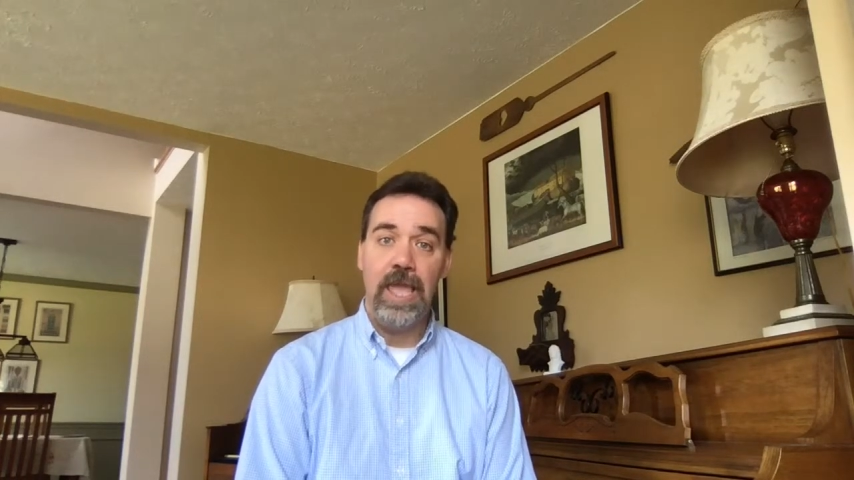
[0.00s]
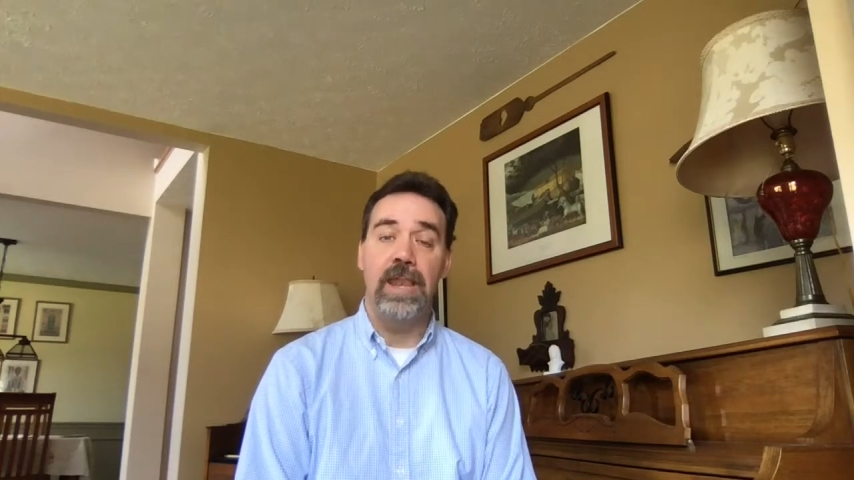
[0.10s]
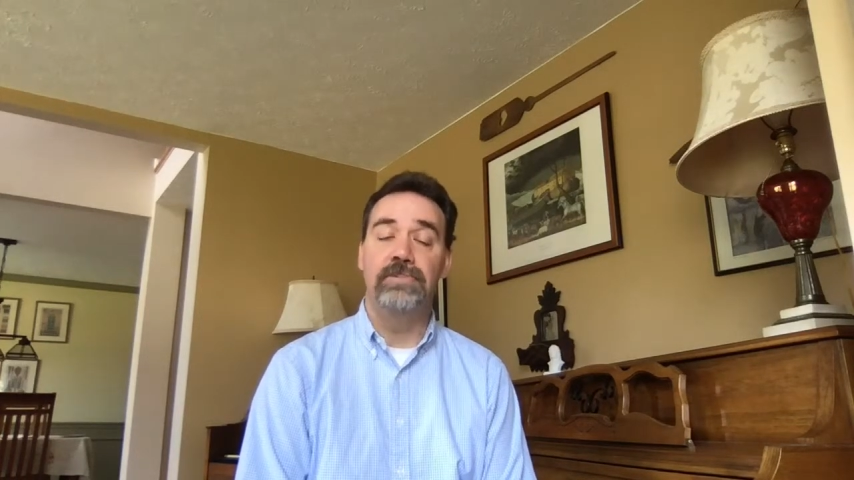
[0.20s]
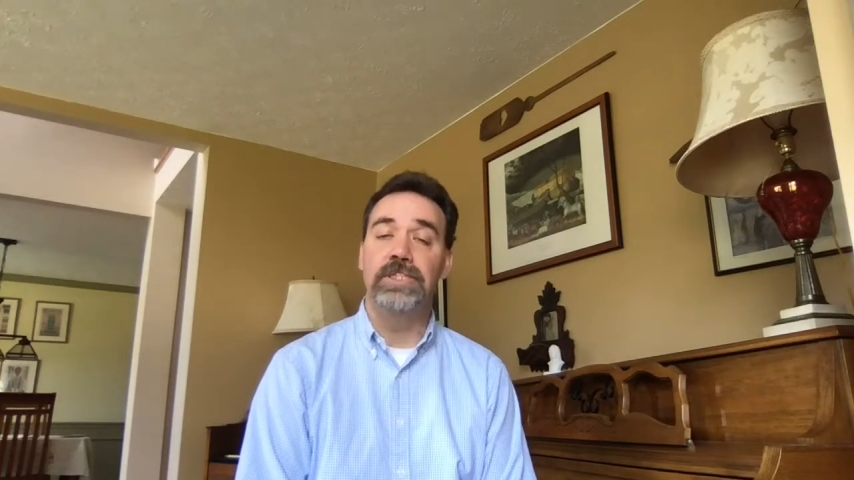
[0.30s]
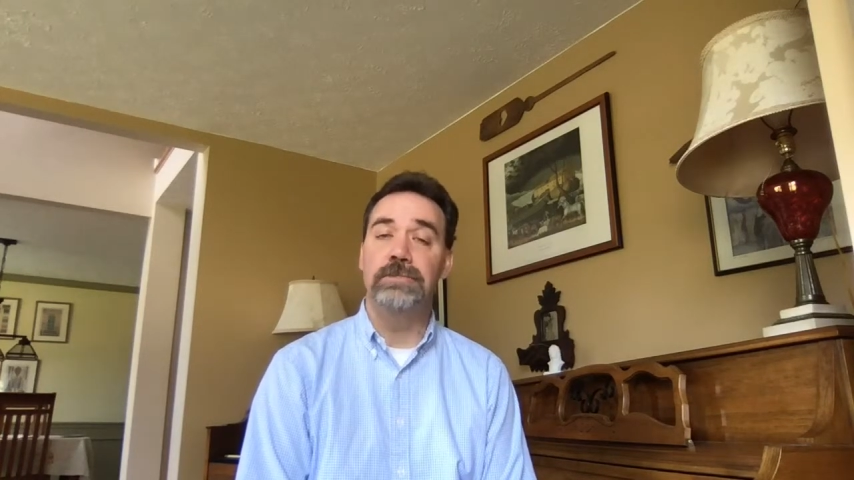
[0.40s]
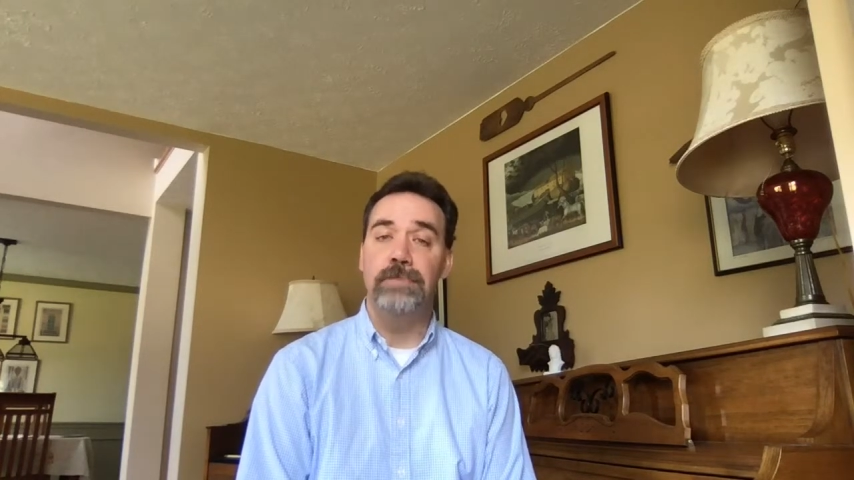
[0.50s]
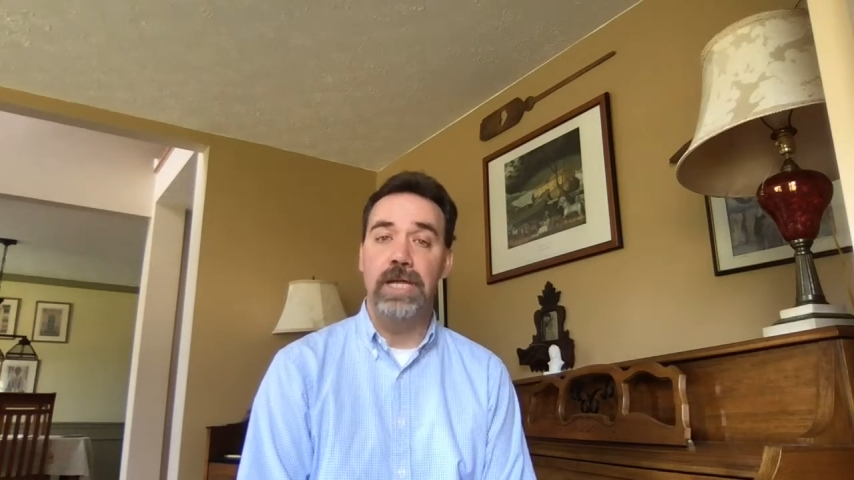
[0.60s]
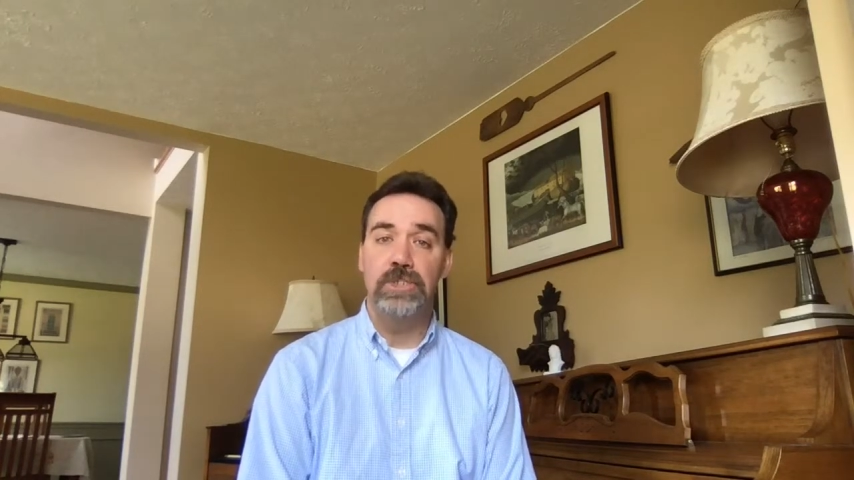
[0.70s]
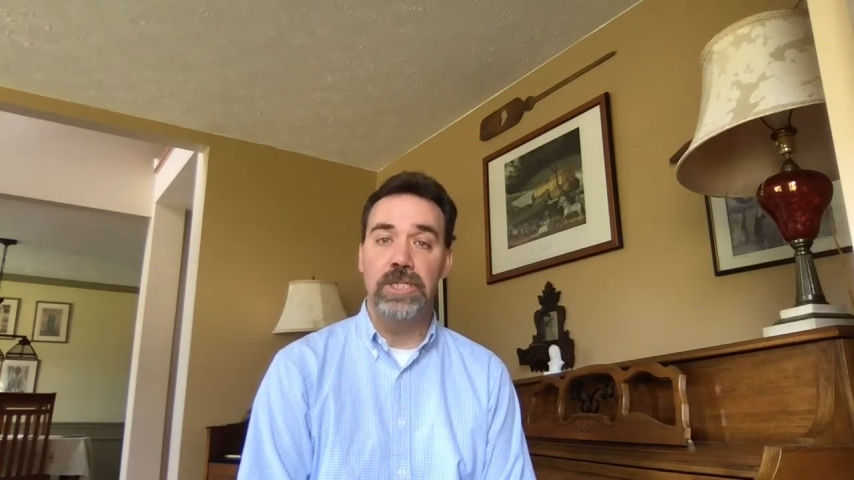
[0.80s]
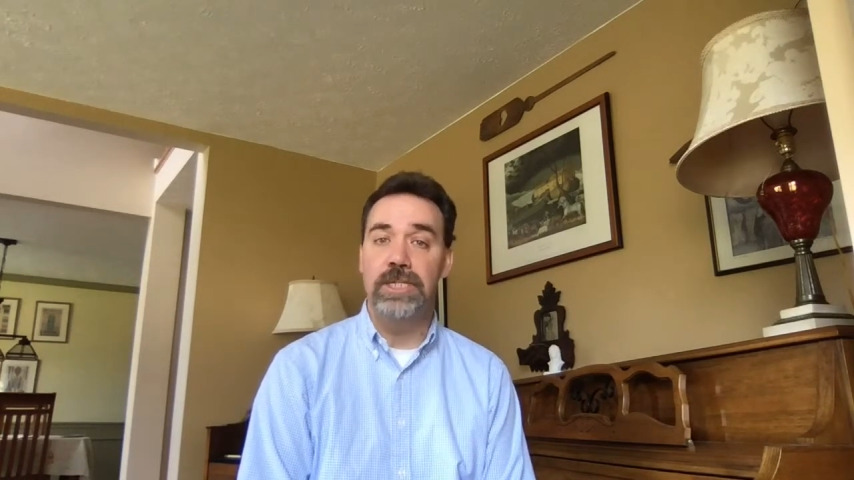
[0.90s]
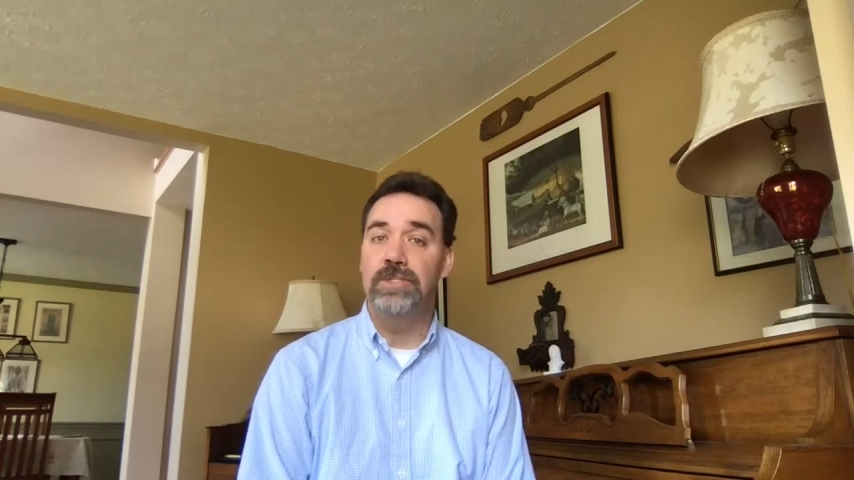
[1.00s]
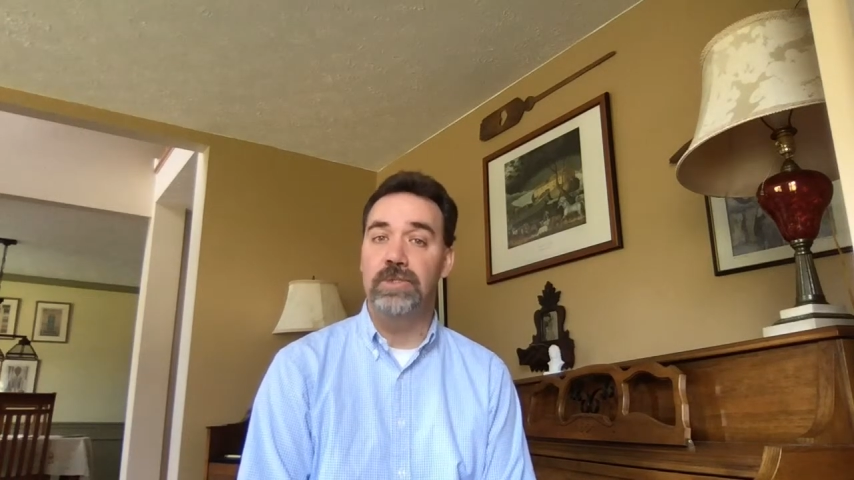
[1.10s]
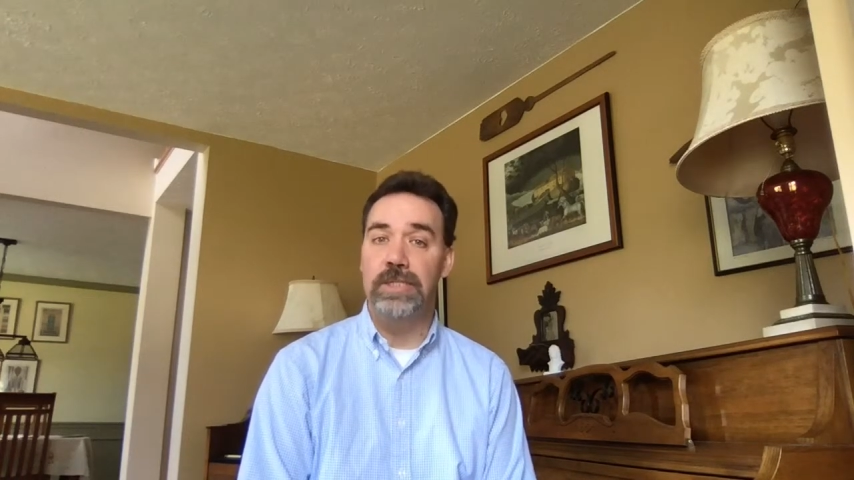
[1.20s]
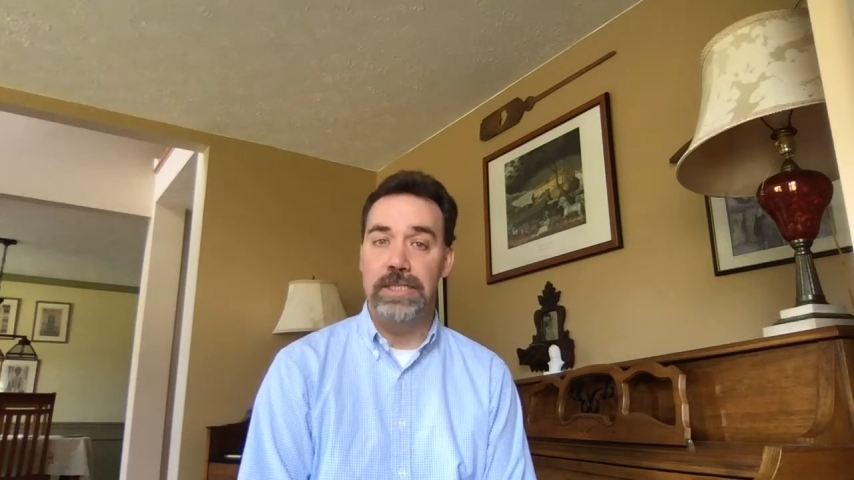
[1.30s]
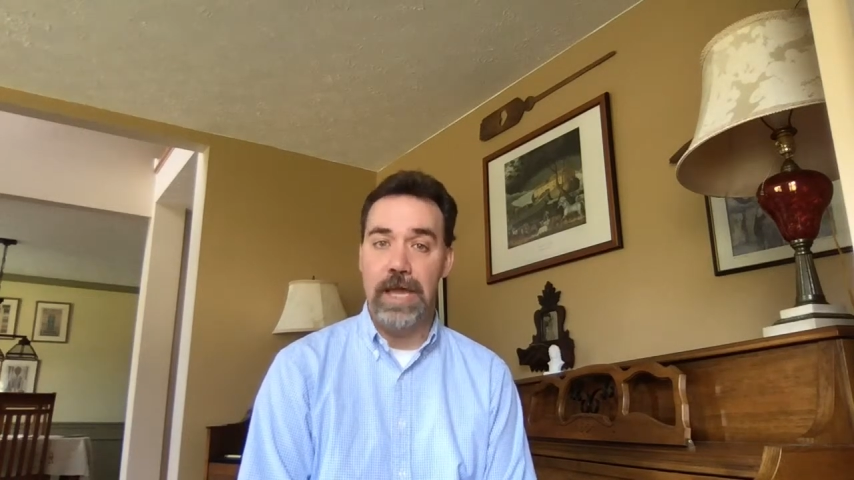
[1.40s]
and I've just modulated to
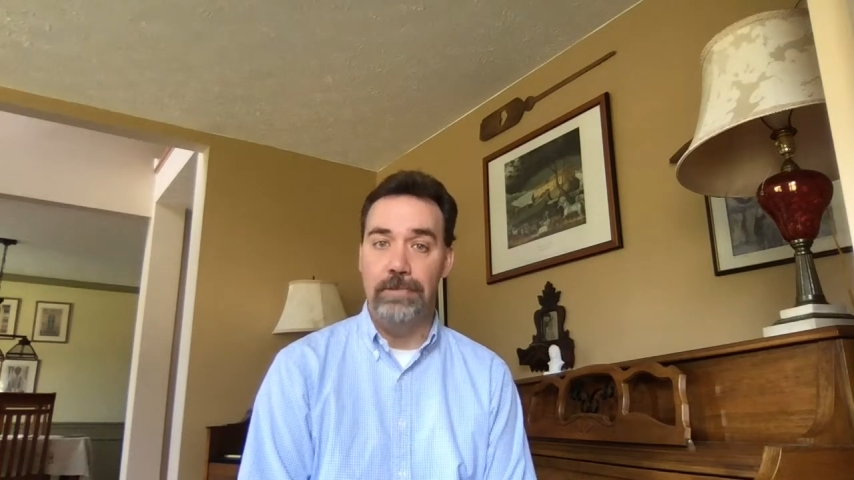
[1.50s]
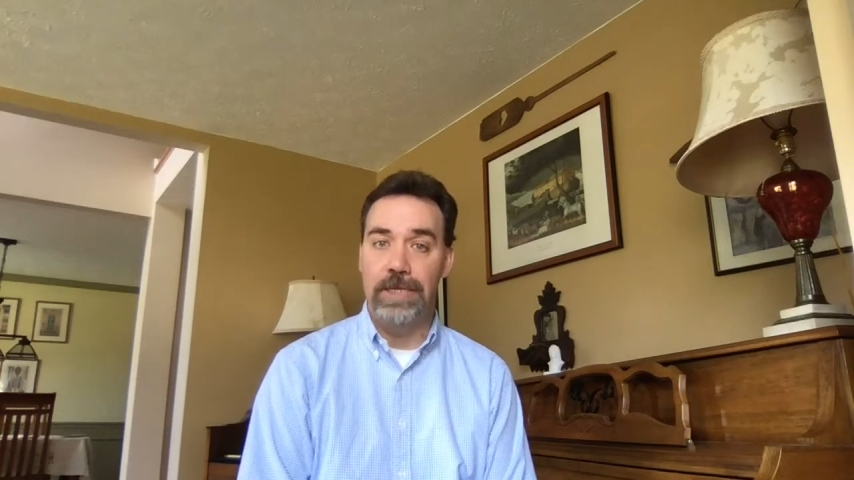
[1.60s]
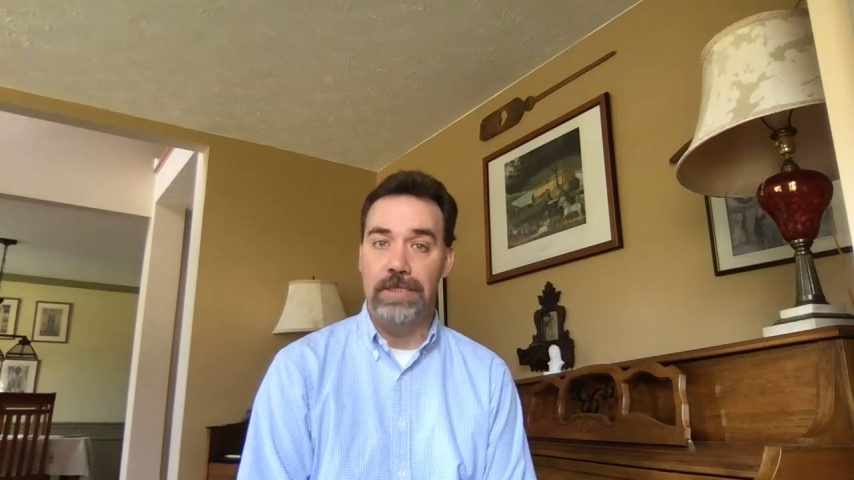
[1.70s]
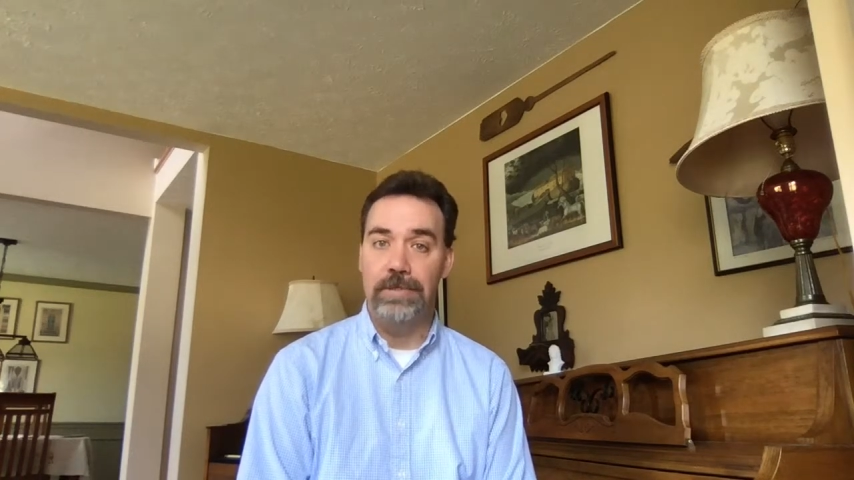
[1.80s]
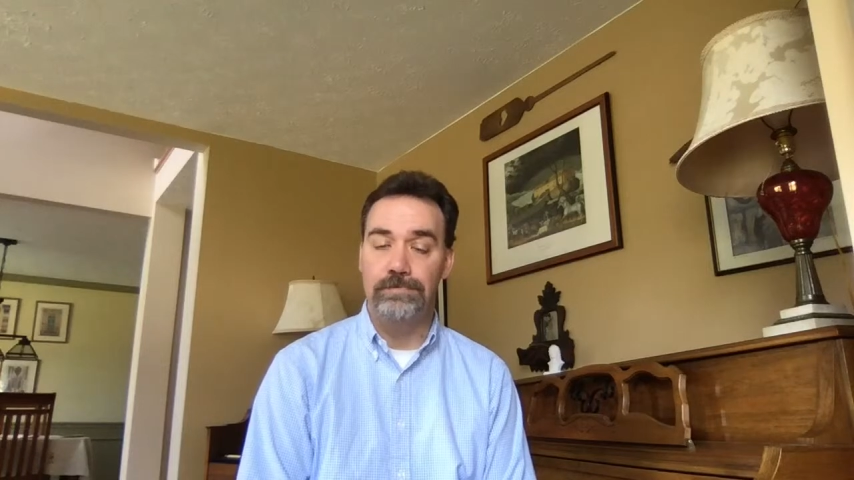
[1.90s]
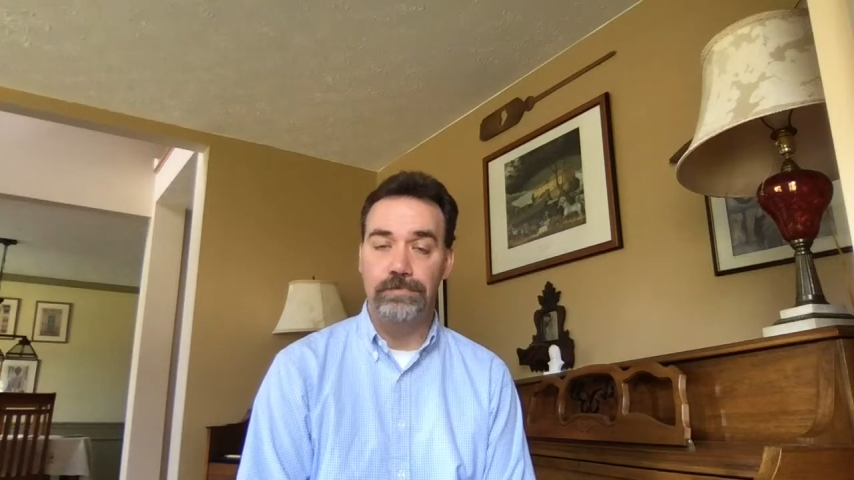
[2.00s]
the dominant.